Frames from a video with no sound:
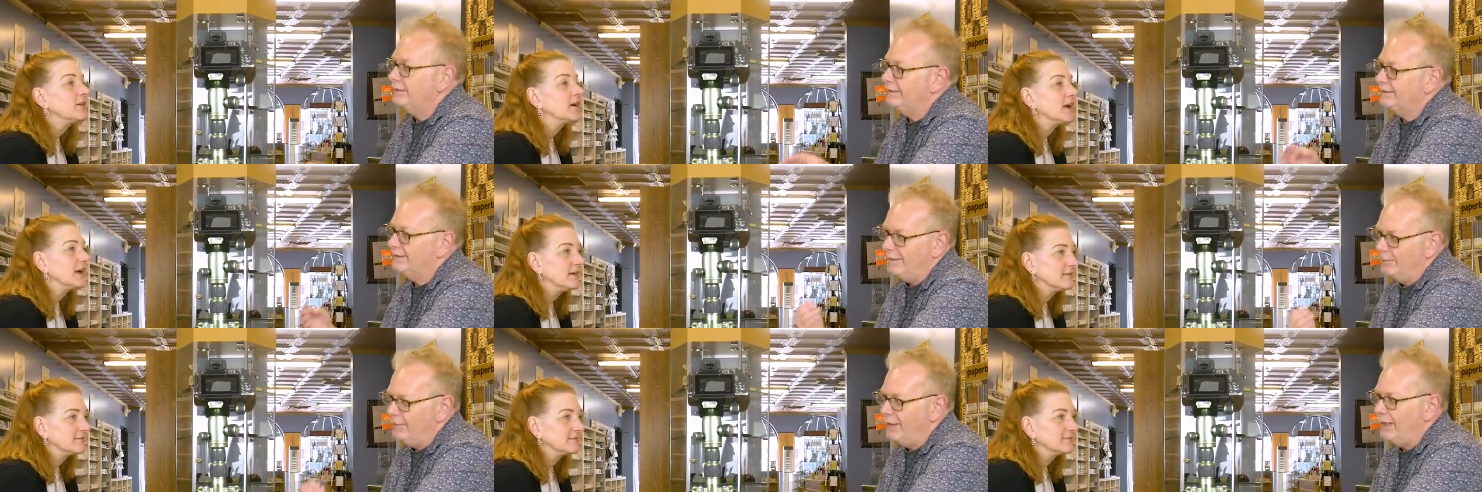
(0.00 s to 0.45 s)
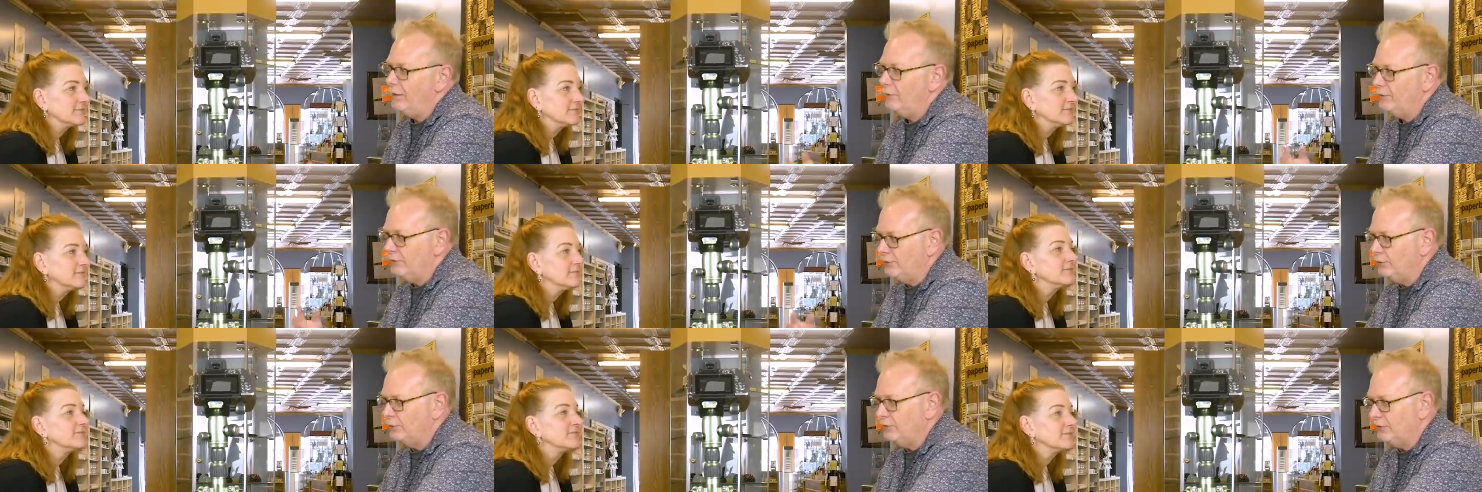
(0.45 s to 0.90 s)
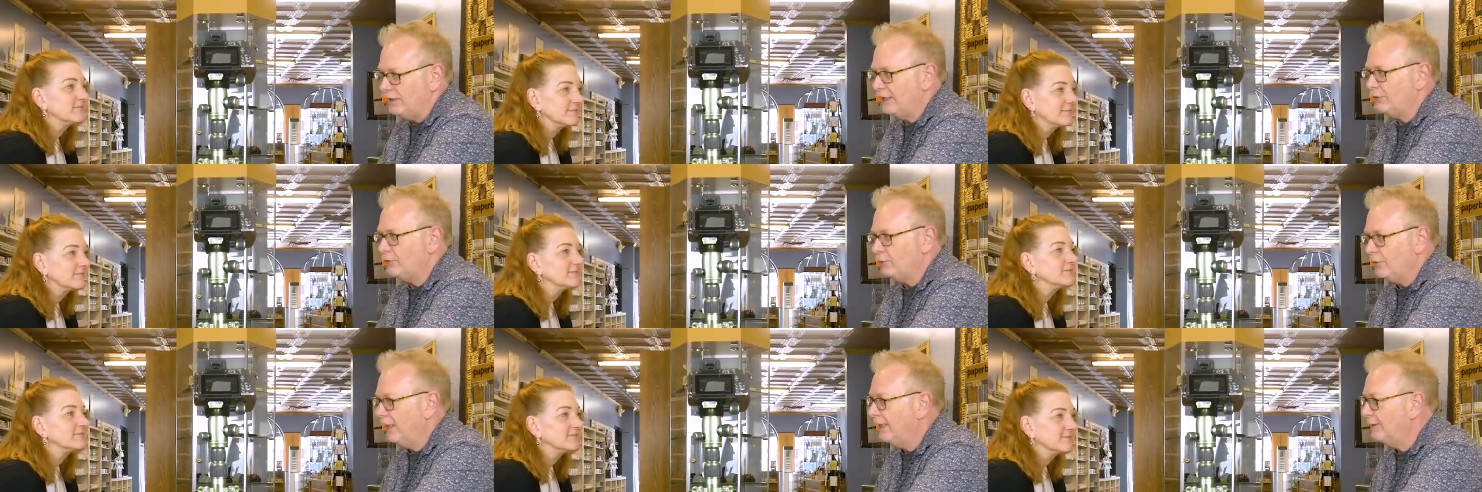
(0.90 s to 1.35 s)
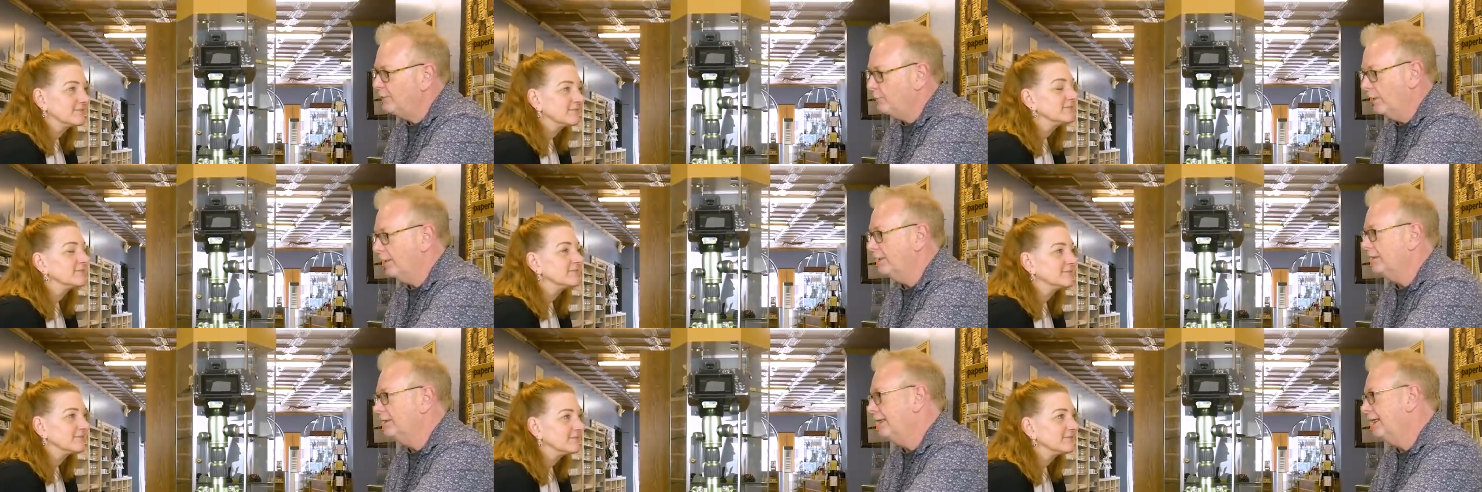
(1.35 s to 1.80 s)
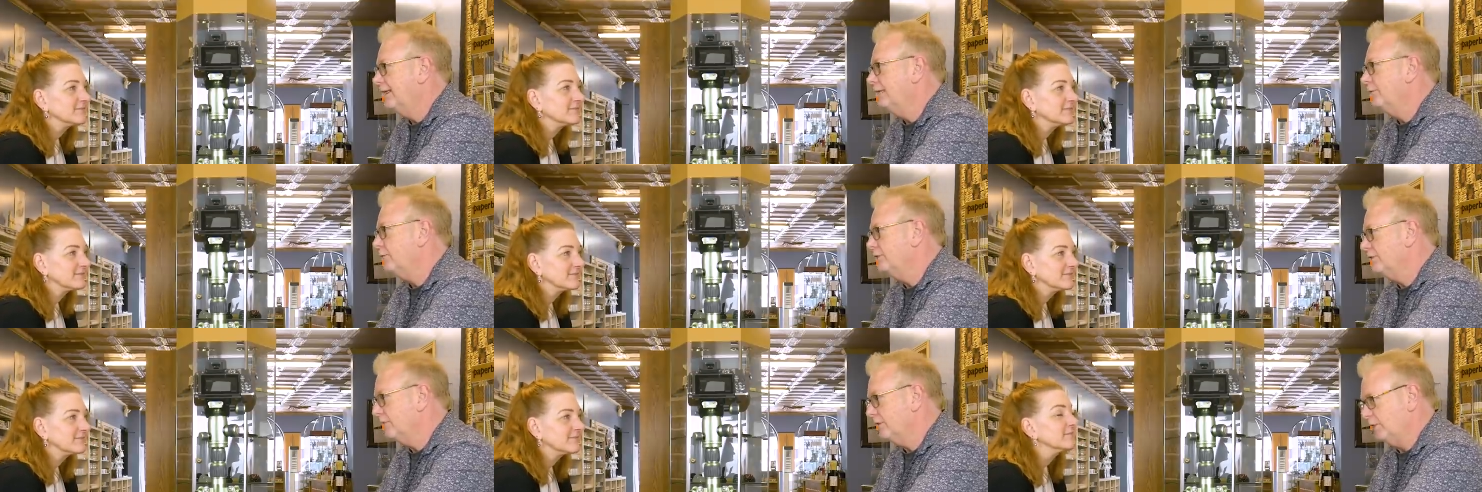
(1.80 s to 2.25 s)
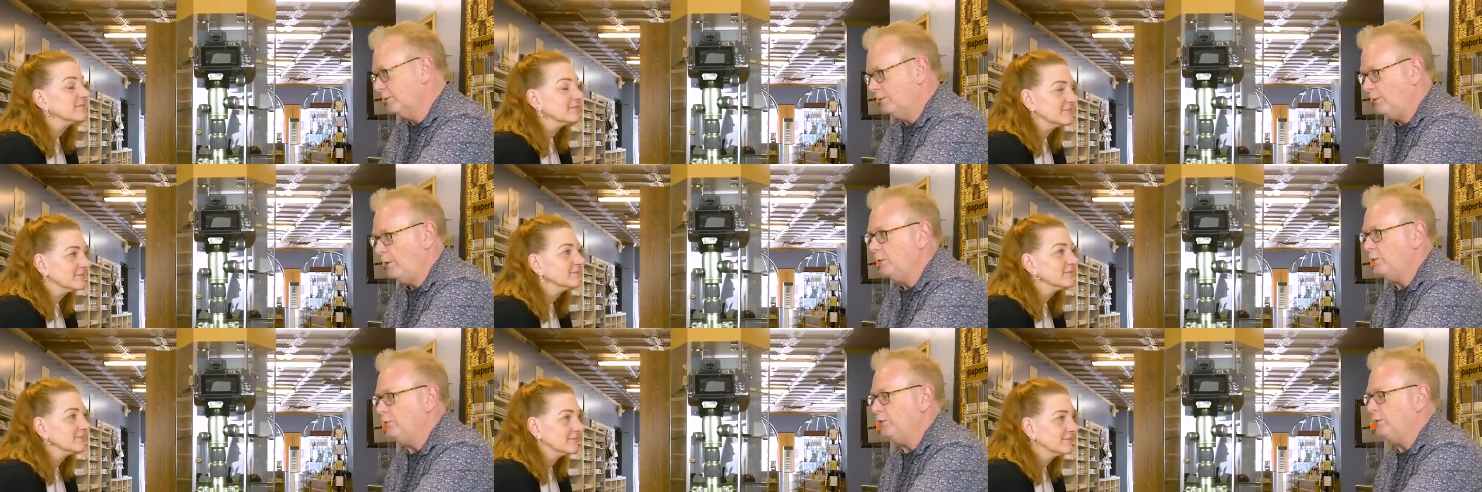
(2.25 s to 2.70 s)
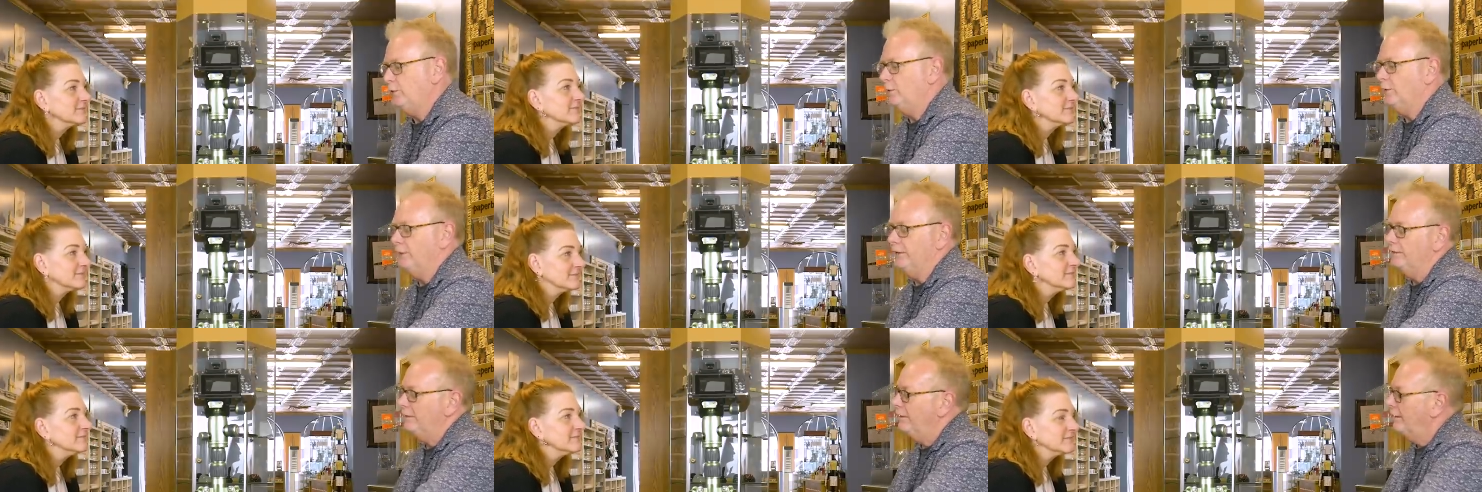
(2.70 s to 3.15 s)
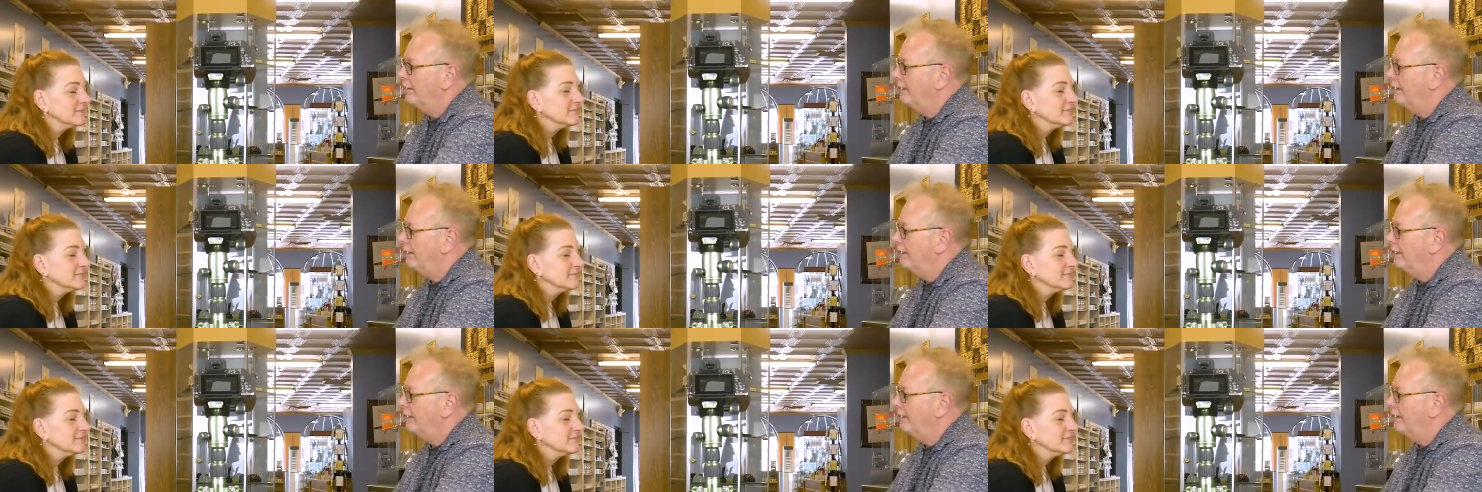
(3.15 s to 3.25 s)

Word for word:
Speaker 1: somehow as soon as I tried one and was exposed to it,